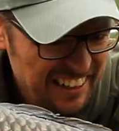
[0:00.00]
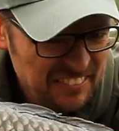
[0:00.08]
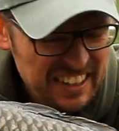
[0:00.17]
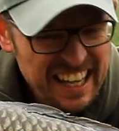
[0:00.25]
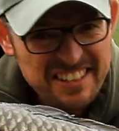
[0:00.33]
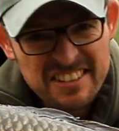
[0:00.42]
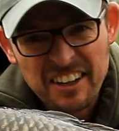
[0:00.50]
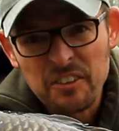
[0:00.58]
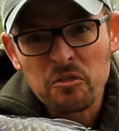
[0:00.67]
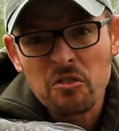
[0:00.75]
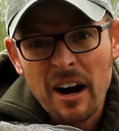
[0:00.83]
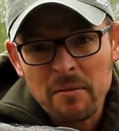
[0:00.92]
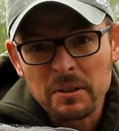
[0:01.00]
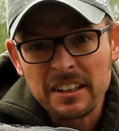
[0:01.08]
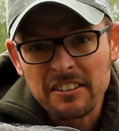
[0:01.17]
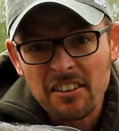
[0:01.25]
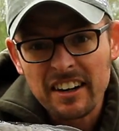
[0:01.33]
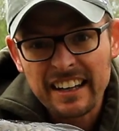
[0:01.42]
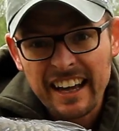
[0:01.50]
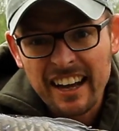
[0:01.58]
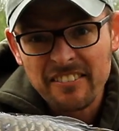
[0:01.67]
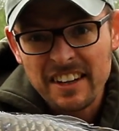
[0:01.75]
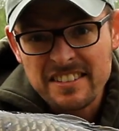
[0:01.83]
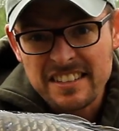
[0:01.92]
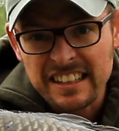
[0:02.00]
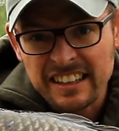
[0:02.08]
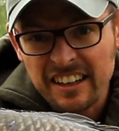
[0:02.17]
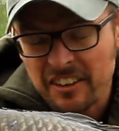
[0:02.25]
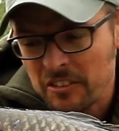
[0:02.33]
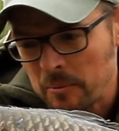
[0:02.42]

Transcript: But yes, I am rapidly running out of SD card